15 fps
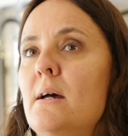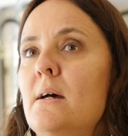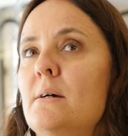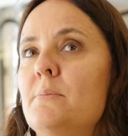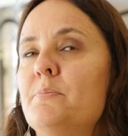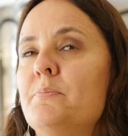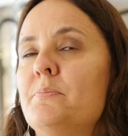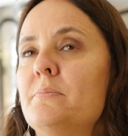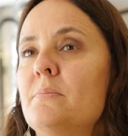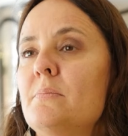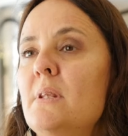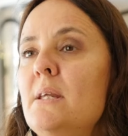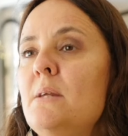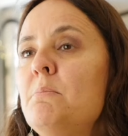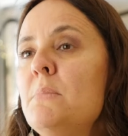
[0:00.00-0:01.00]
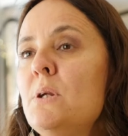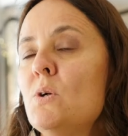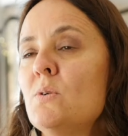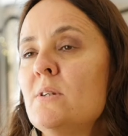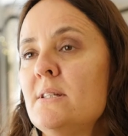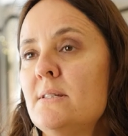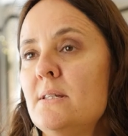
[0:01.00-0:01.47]
um,
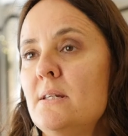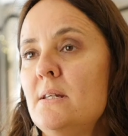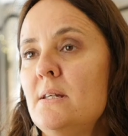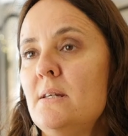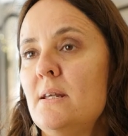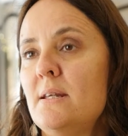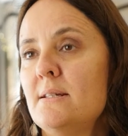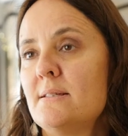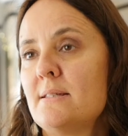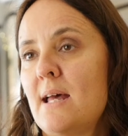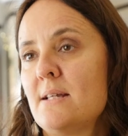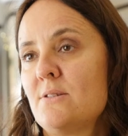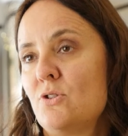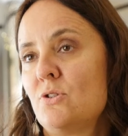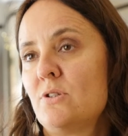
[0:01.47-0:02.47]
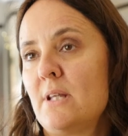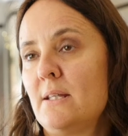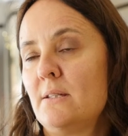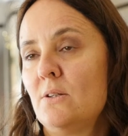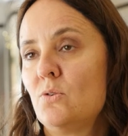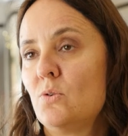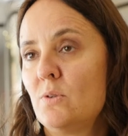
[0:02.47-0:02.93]
immunity is
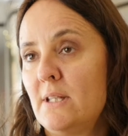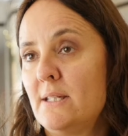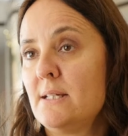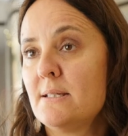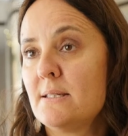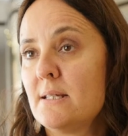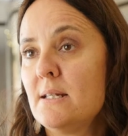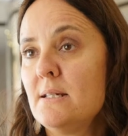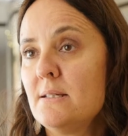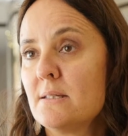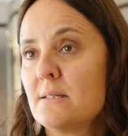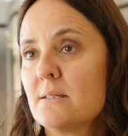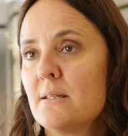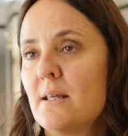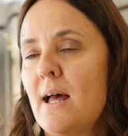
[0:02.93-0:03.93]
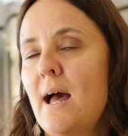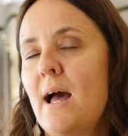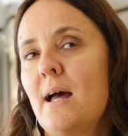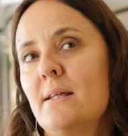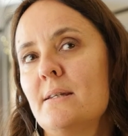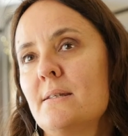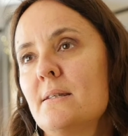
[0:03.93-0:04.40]
associated to the disease
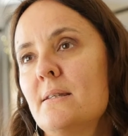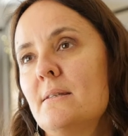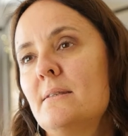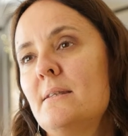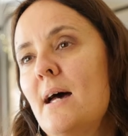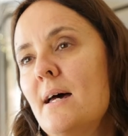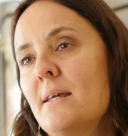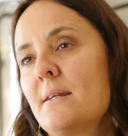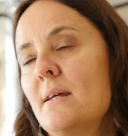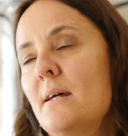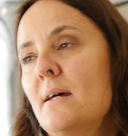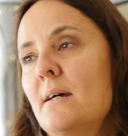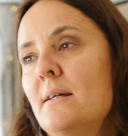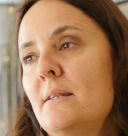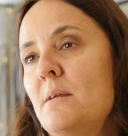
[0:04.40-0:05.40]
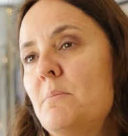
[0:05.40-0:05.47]
and that uh,